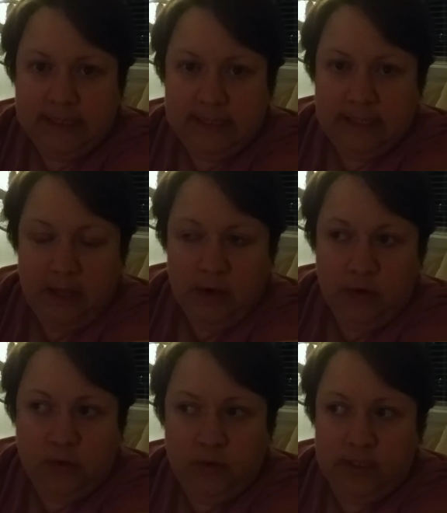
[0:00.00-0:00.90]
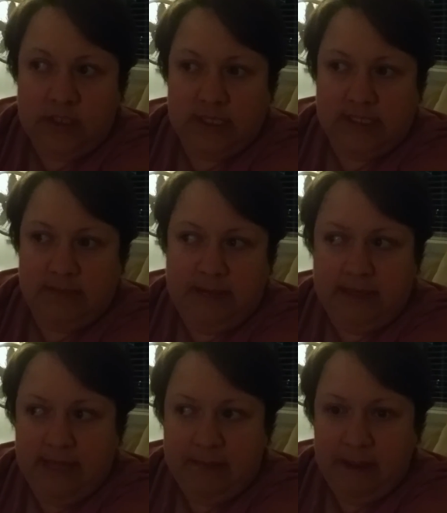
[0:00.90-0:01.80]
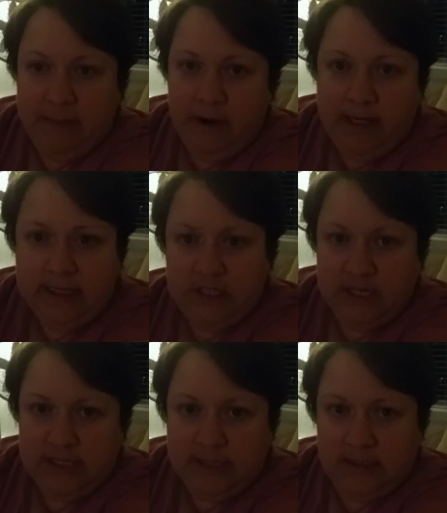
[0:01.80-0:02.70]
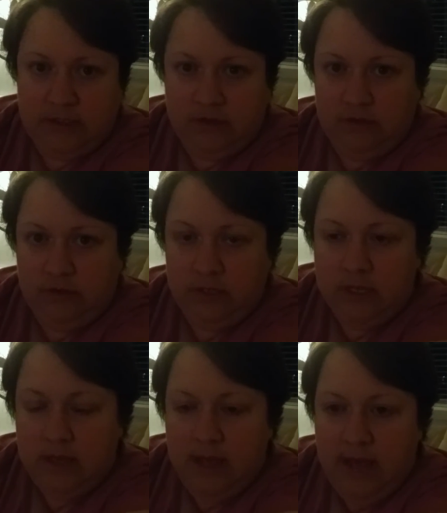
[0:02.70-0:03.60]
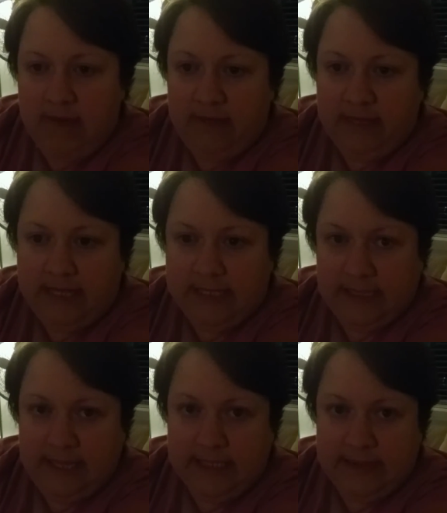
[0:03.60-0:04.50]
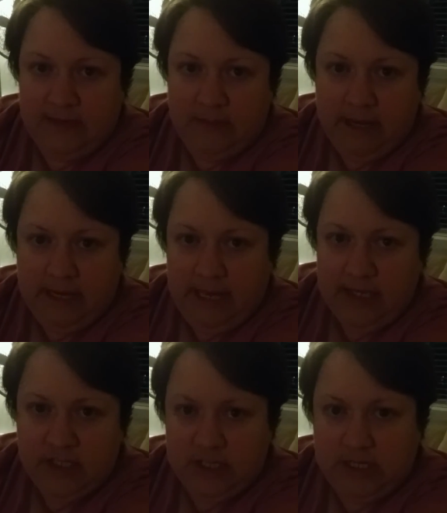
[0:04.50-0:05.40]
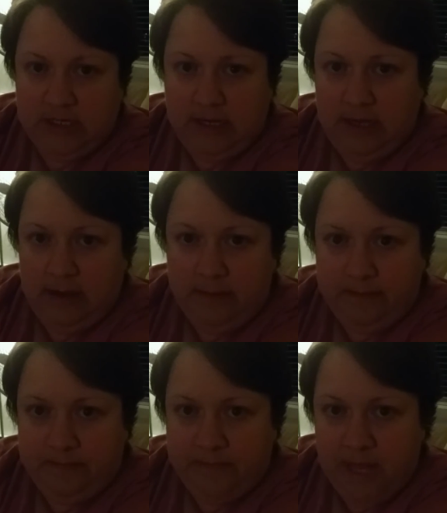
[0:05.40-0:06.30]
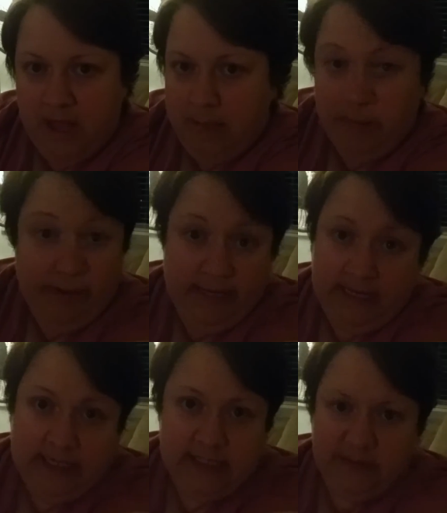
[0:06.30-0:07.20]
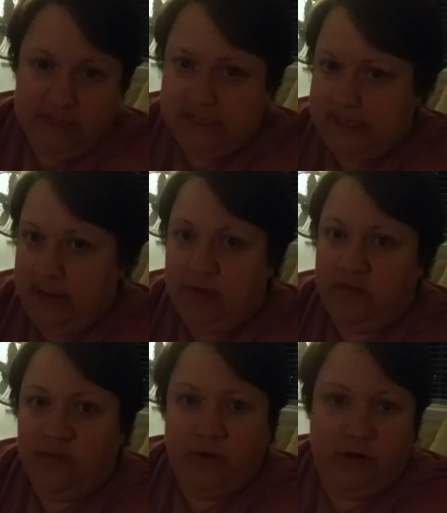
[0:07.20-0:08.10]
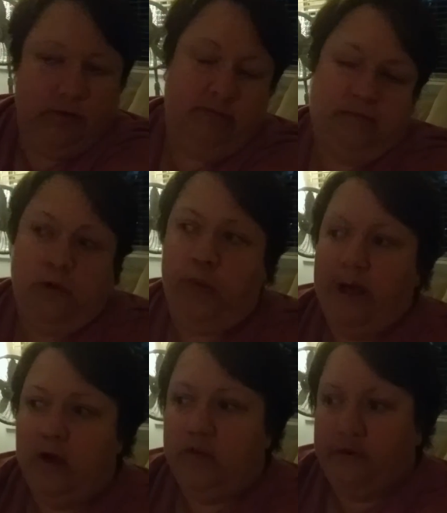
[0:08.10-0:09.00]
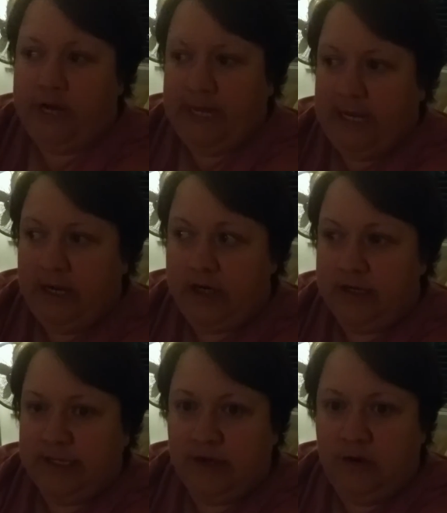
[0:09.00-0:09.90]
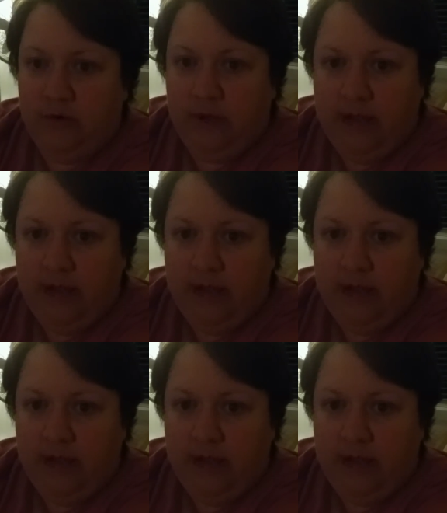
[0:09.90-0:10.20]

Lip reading: and slow and just let my body adjust to having less and less of the medication. But my kidneys have been stable for well over a year, so